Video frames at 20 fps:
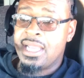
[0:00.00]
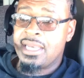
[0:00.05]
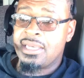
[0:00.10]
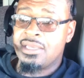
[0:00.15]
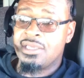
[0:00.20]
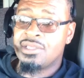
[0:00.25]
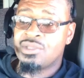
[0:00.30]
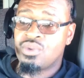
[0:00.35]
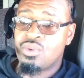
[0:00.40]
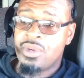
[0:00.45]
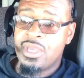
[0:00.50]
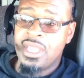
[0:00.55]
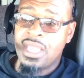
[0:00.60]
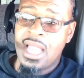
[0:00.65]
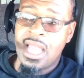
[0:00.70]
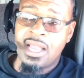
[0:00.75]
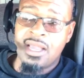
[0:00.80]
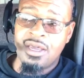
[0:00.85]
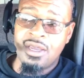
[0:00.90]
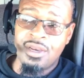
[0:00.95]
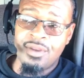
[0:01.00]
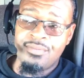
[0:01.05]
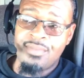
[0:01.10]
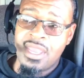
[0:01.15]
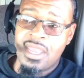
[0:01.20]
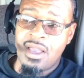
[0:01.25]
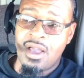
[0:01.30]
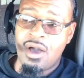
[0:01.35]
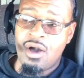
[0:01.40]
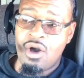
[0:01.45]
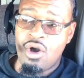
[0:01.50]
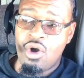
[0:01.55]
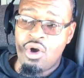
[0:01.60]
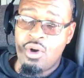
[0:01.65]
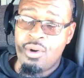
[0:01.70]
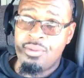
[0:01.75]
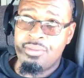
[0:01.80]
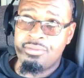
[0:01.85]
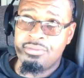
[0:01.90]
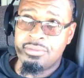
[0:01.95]
this week, I could have been
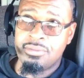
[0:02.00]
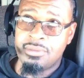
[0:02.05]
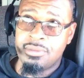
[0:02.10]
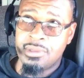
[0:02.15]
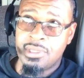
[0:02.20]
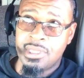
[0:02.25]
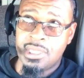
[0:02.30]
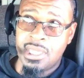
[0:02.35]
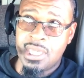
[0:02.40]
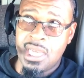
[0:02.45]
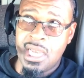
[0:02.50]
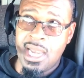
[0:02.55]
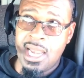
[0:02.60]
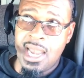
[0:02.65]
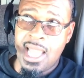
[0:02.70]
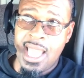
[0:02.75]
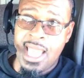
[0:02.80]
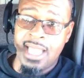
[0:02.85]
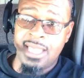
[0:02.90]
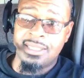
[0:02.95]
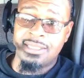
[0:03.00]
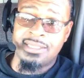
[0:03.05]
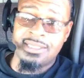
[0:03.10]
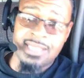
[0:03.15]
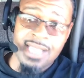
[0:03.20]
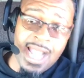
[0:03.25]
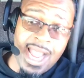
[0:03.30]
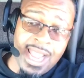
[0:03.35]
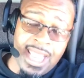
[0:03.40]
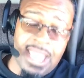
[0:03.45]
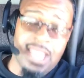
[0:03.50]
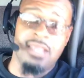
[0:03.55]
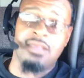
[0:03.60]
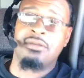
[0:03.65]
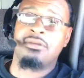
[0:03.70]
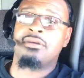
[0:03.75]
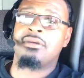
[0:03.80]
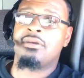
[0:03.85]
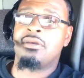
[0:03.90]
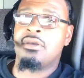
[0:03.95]
home last night,
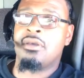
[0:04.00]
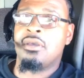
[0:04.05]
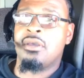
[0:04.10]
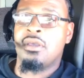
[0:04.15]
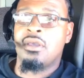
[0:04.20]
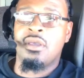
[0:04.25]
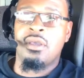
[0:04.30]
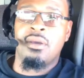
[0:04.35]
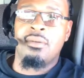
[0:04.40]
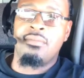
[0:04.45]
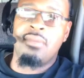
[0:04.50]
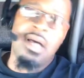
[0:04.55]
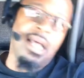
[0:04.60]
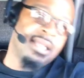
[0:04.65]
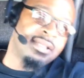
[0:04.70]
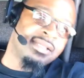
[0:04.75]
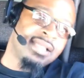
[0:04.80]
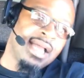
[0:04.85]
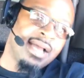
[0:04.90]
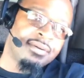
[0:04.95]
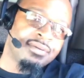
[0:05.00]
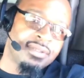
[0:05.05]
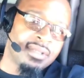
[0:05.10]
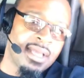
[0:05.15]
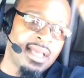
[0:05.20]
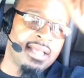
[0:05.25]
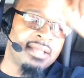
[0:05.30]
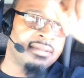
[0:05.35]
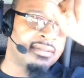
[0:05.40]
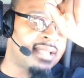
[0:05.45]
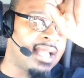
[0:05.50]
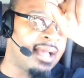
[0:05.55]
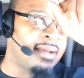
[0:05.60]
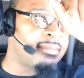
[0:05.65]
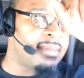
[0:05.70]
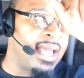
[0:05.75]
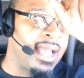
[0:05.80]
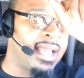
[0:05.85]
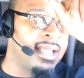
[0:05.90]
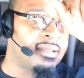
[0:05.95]
but I
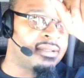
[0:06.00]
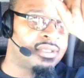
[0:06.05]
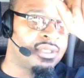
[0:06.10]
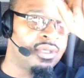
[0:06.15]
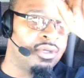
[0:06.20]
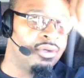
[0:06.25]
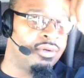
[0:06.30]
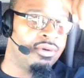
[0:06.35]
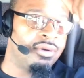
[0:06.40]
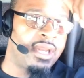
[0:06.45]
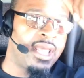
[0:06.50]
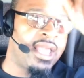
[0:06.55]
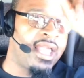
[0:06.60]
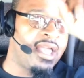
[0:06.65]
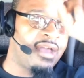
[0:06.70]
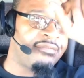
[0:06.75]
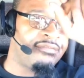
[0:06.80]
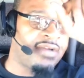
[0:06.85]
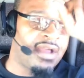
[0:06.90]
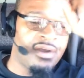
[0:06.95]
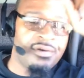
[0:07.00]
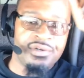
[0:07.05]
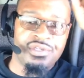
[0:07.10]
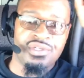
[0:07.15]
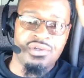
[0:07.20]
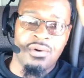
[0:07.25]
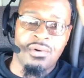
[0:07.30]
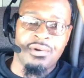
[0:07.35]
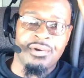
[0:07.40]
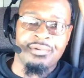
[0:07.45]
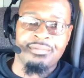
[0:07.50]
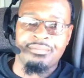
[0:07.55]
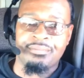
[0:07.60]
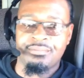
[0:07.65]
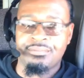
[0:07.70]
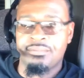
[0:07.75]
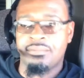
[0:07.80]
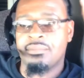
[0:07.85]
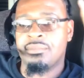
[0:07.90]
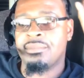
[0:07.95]
stopped like 2.5 hours short.
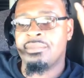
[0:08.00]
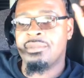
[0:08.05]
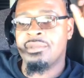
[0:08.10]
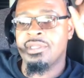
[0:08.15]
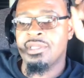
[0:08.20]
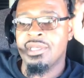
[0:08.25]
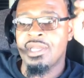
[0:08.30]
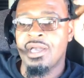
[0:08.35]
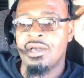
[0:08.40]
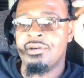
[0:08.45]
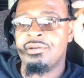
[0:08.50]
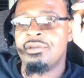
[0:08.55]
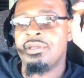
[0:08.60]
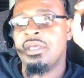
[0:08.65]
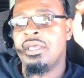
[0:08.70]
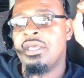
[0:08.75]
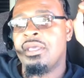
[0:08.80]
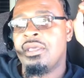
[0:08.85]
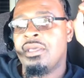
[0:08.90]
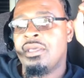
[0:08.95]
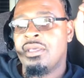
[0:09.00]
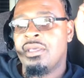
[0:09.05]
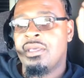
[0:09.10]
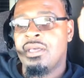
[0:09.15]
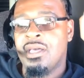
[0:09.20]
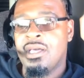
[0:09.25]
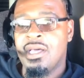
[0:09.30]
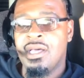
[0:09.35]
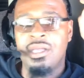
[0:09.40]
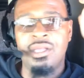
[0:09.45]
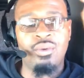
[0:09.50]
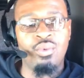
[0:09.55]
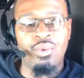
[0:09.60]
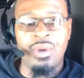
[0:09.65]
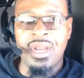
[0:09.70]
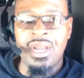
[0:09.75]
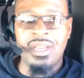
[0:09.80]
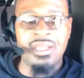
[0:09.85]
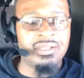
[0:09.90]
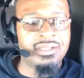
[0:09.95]
You know,
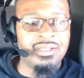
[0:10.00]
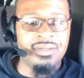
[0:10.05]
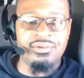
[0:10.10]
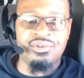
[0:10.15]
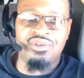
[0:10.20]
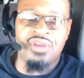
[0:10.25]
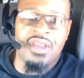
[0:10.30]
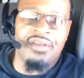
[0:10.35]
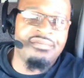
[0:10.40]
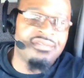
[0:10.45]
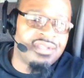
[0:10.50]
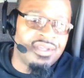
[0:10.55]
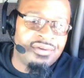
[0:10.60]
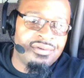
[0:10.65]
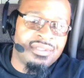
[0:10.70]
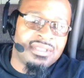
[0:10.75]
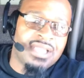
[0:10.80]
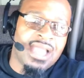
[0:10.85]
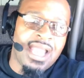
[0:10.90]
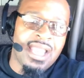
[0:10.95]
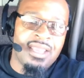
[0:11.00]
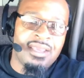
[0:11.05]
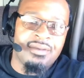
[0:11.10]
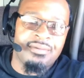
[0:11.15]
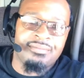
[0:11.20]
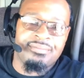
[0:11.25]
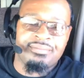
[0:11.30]
ran in some traffic, so it was tight.